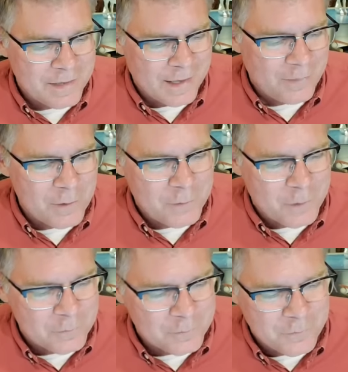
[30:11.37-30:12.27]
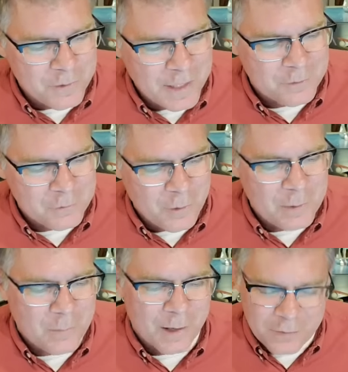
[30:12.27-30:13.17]
I love your Nick
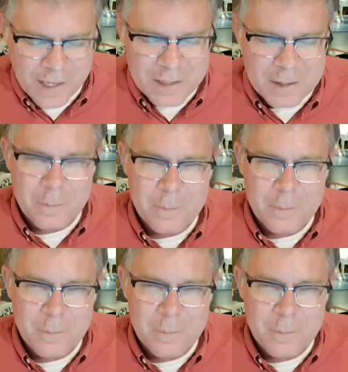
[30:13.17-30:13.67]
trademark. Thank you.